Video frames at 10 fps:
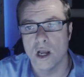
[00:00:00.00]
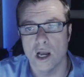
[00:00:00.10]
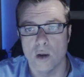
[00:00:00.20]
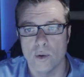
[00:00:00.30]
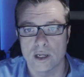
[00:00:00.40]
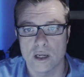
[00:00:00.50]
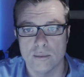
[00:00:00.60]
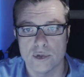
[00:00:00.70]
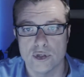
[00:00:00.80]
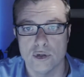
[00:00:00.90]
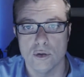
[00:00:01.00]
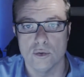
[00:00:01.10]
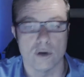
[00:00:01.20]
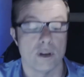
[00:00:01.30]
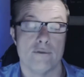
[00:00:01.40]
when it comes to
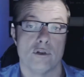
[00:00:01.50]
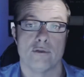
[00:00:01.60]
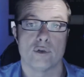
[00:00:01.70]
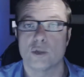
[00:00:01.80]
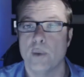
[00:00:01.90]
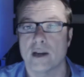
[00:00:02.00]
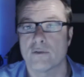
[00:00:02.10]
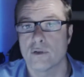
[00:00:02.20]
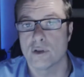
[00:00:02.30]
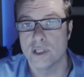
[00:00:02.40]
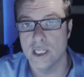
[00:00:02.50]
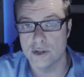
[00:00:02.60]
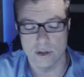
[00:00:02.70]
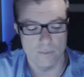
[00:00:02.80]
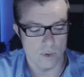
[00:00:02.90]
their level of respect for the
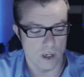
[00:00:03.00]
teacher,